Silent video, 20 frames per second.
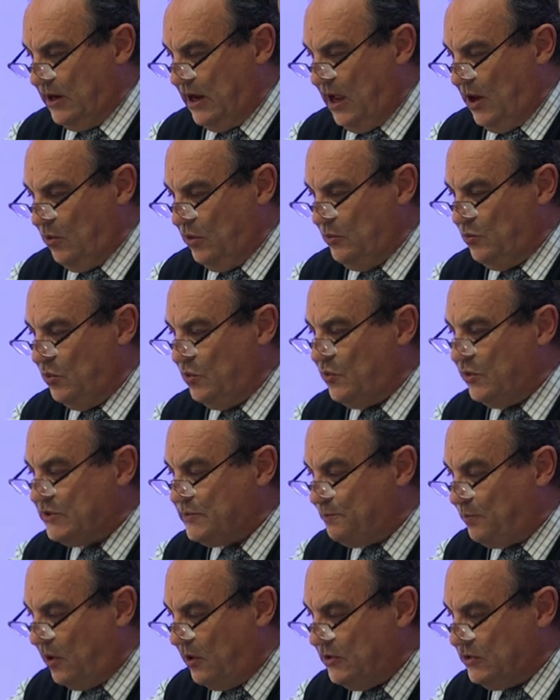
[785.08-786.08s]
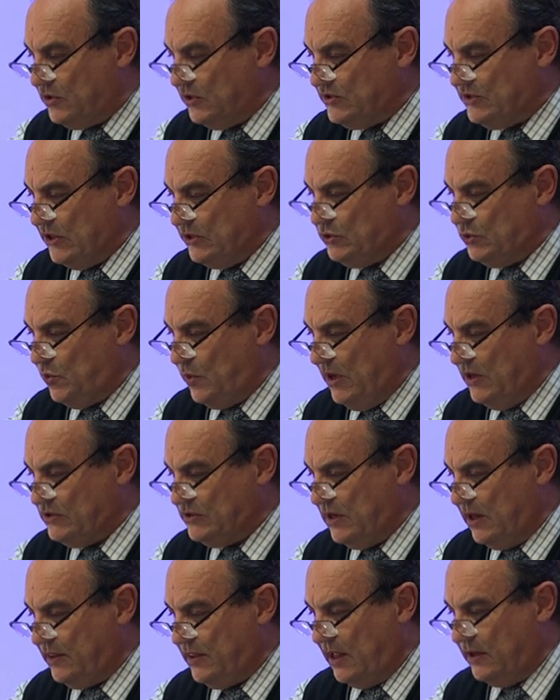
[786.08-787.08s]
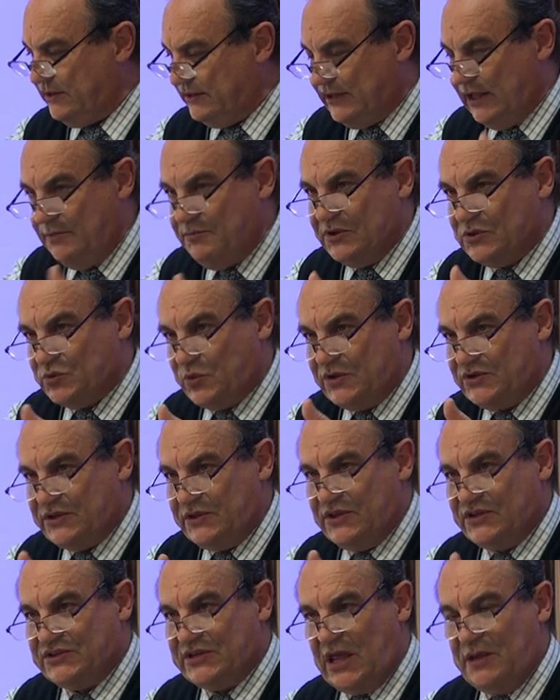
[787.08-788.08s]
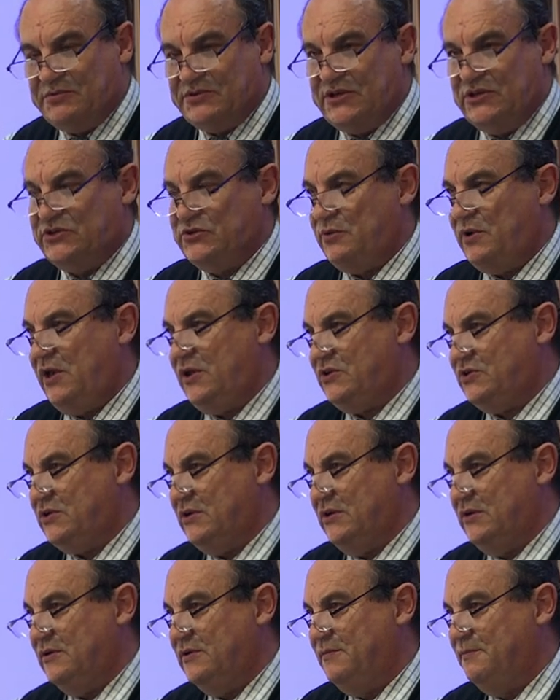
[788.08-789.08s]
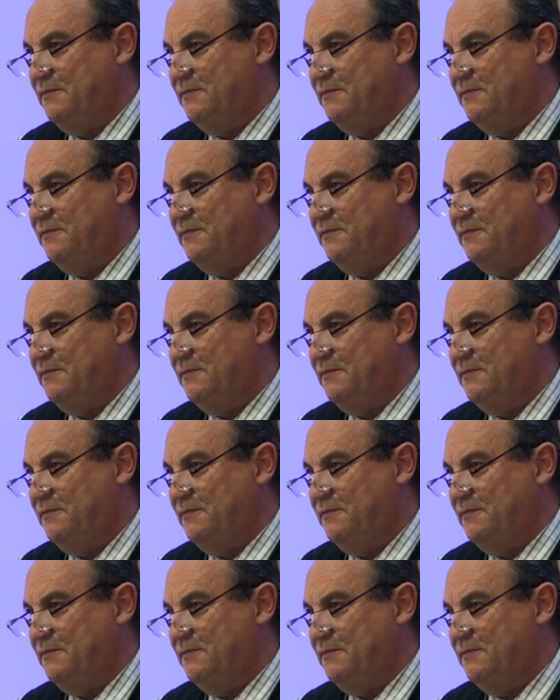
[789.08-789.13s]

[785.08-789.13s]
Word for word: how we would respond to a situation like that. Demas was in the same situation.